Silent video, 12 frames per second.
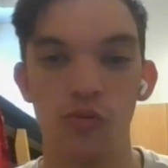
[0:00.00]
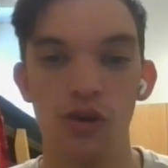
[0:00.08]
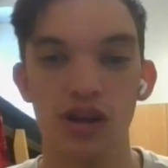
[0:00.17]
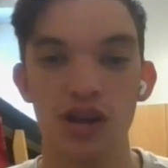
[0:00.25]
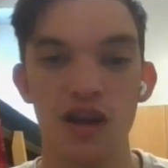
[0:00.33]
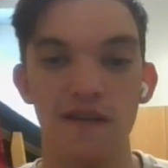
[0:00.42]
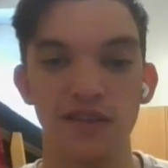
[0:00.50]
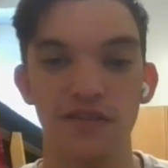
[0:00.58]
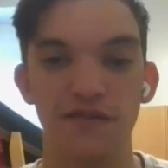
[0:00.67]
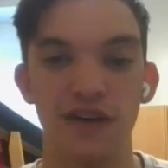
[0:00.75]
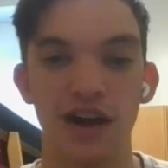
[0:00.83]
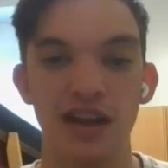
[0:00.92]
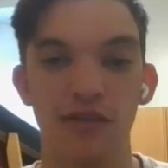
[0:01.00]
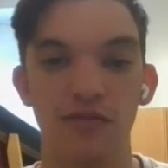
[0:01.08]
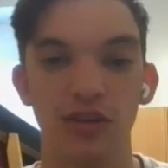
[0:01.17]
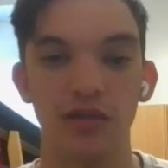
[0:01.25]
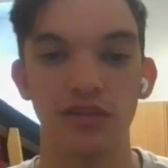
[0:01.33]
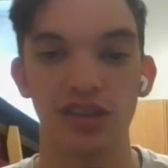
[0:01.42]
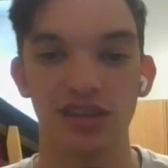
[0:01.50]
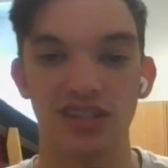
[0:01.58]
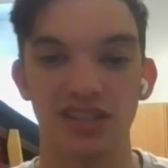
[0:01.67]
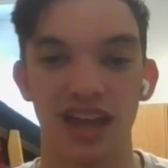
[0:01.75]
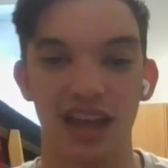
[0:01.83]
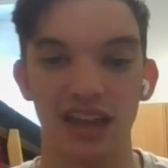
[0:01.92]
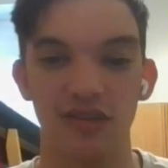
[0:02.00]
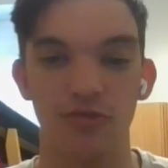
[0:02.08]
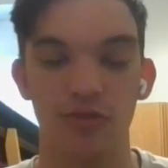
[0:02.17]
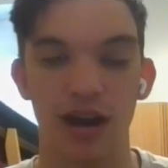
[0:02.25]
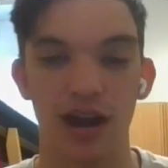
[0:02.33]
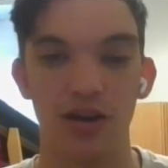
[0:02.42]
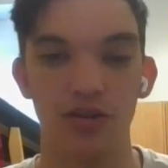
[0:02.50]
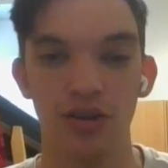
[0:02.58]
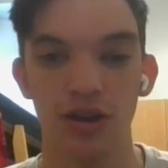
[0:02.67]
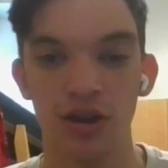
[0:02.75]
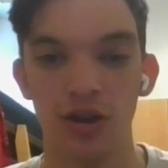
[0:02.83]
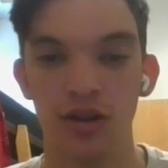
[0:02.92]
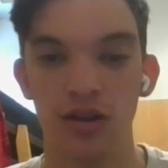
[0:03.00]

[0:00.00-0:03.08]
We're going to have to find out really with the second round.